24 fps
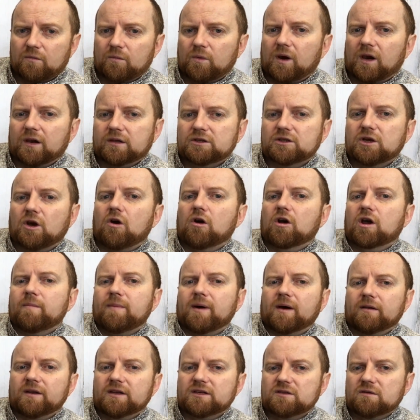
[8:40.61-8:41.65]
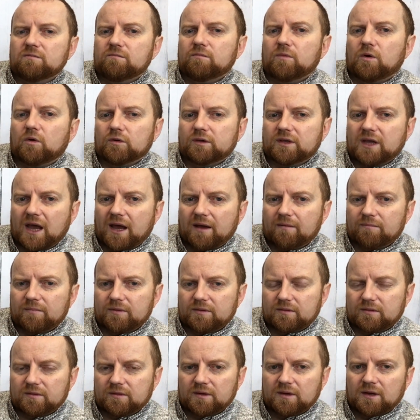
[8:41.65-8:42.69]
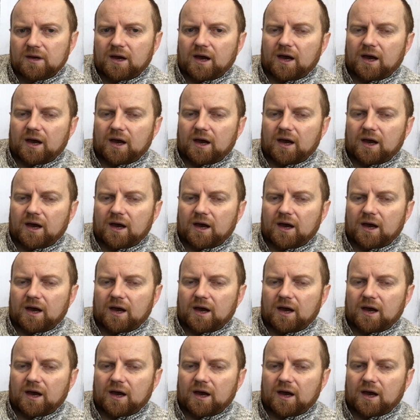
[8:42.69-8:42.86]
we'll talk about this in more depth.